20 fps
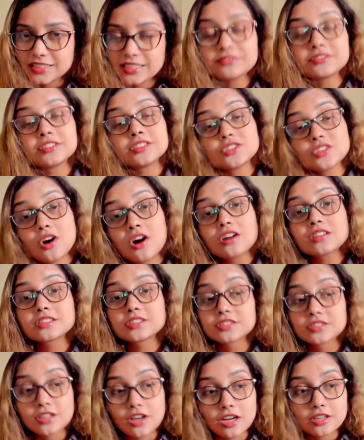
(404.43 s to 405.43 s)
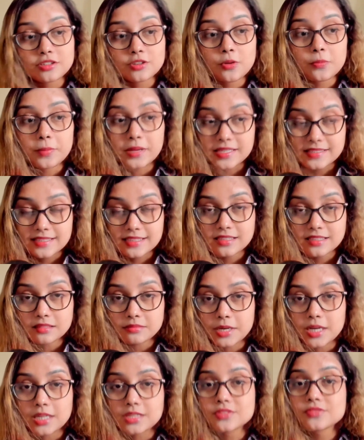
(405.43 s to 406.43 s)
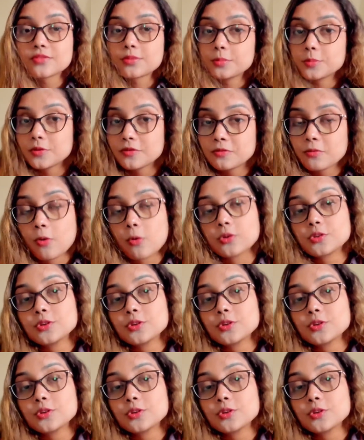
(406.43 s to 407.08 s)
If the dog does not know basic commands from before,